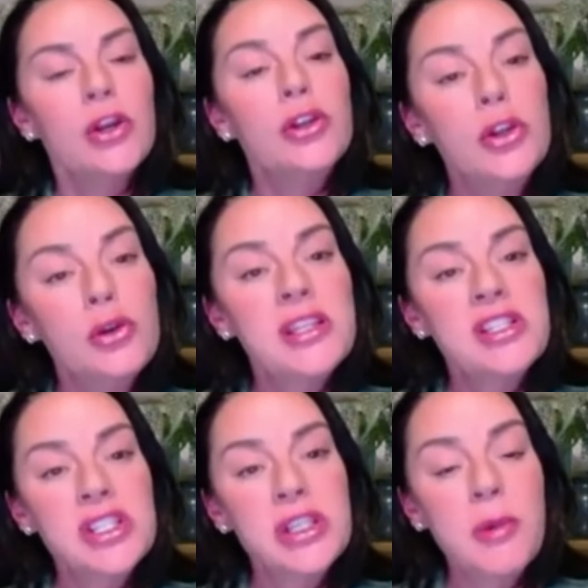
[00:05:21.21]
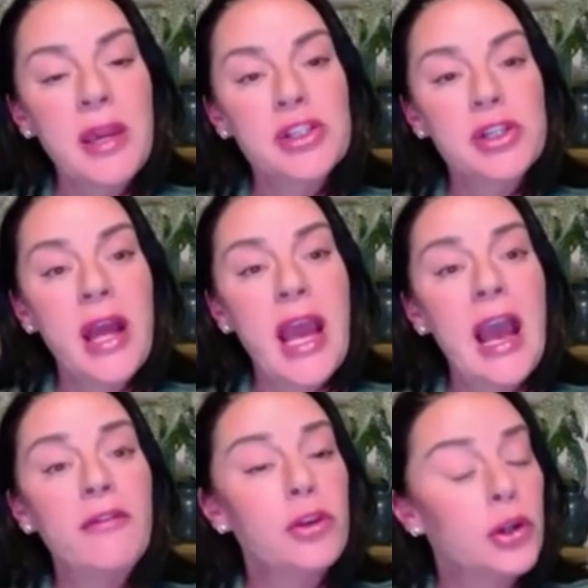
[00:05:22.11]
you can still make sure to
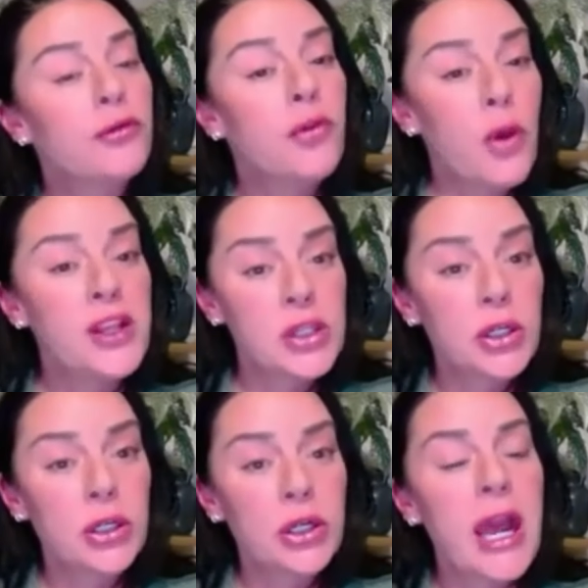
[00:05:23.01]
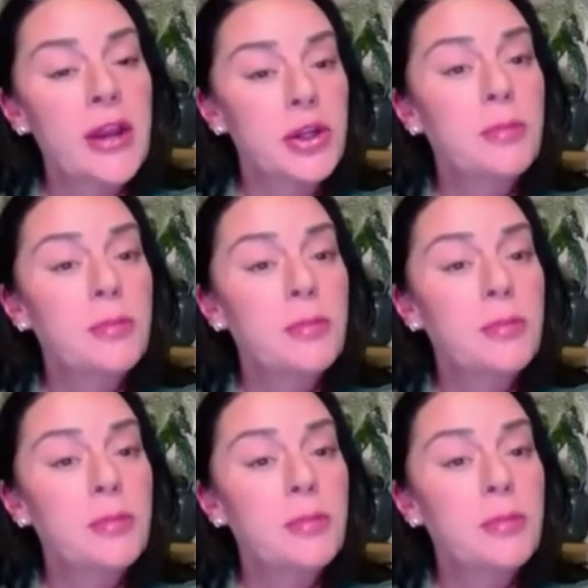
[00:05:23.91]
have your voice heard and your